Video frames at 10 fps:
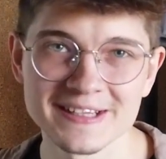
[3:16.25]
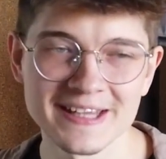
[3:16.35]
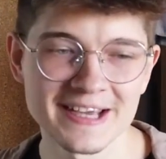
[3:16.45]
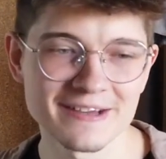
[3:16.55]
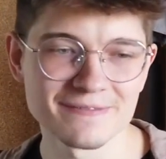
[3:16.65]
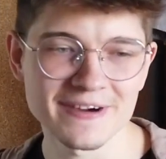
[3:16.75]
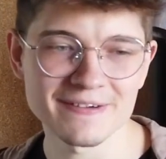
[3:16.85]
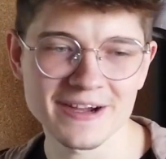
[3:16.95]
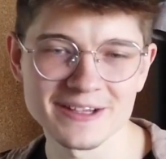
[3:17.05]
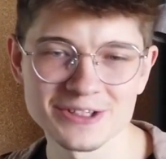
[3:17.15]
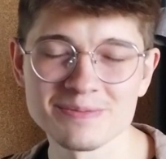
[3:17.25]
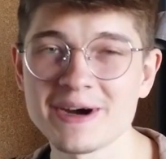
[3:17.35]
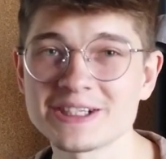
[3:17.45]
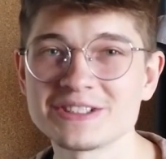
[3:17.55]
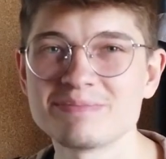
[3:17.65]
like 500
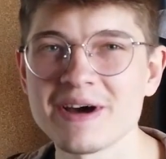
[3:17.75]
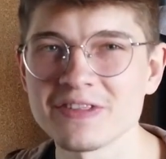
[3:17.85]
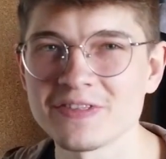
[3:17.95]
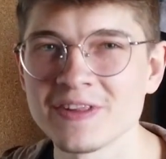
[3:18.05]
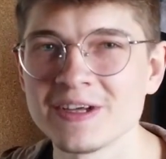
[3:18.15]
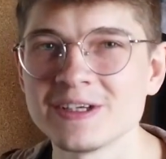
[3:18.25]
bucks a month,